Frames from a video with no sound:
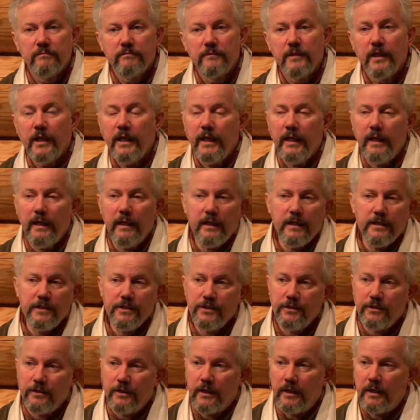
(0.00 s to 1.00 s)
the
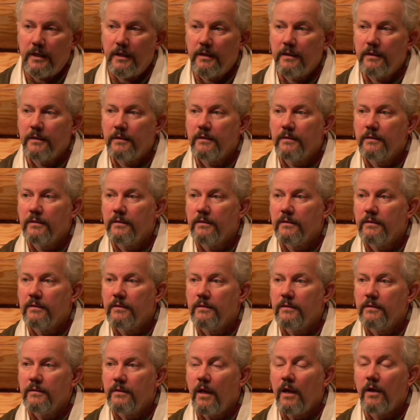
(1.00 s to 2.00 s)
healings you get.
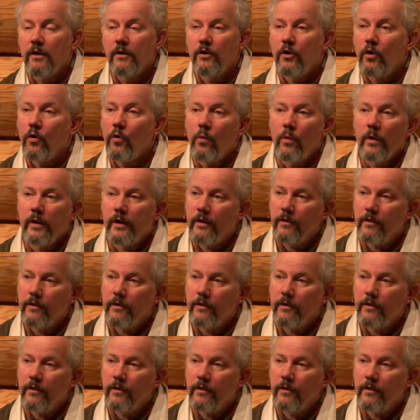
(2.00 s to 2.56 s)
I don't know what